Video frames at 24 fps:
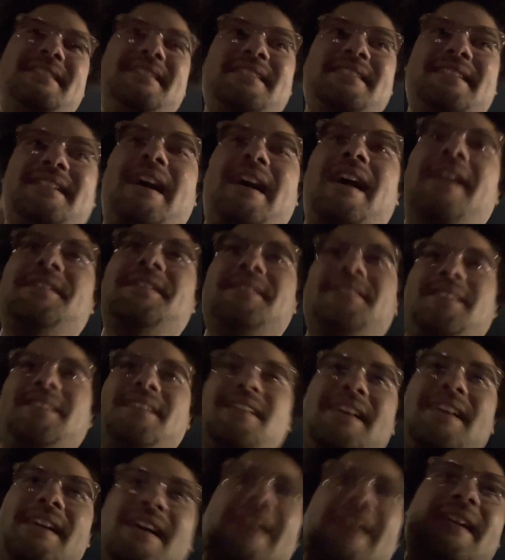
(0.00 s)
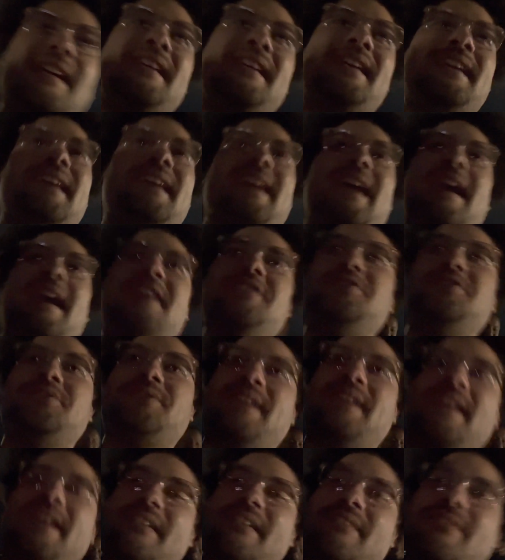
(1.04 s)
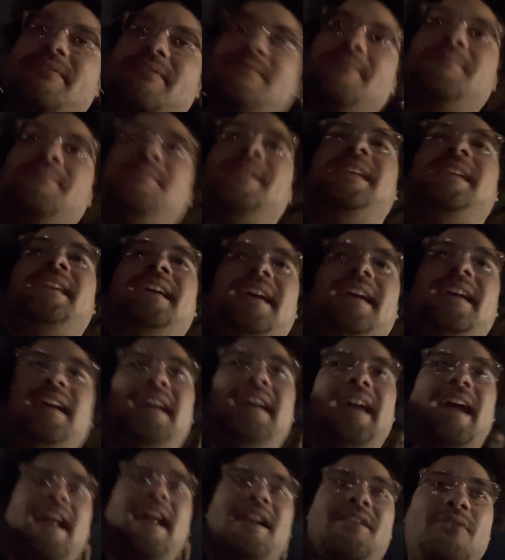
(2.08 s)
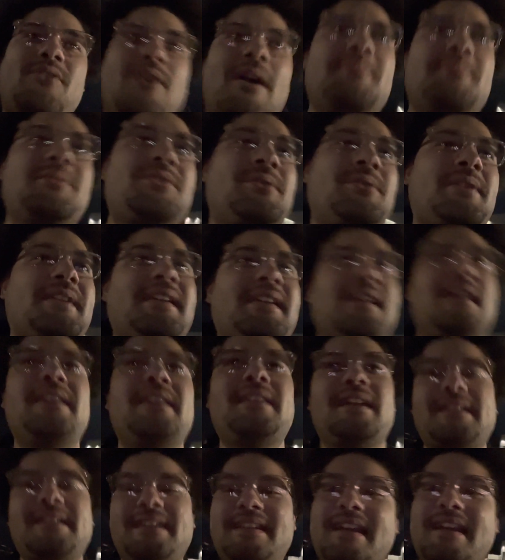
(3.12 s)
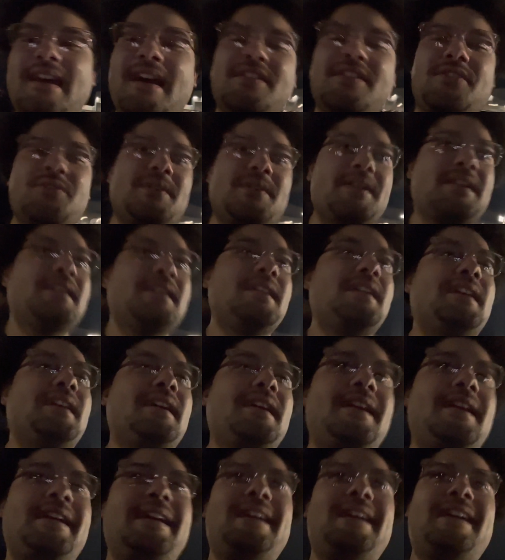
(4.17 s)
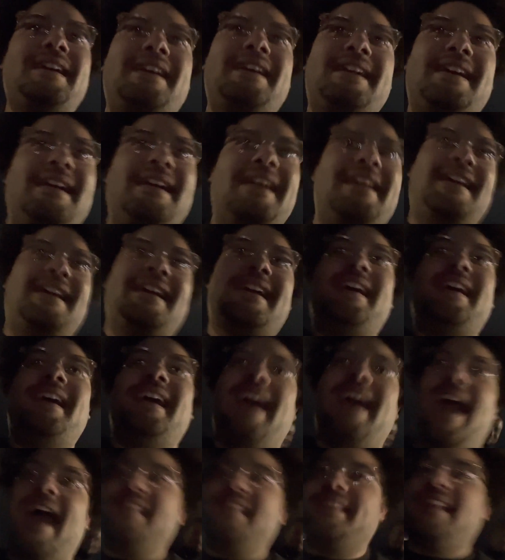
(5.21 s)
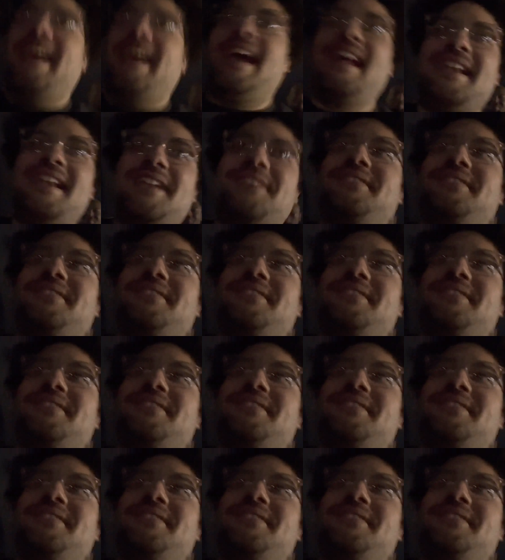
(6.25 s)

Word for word: dollars. Angel gave me and Quam twenty, and then he had twenty. At the end of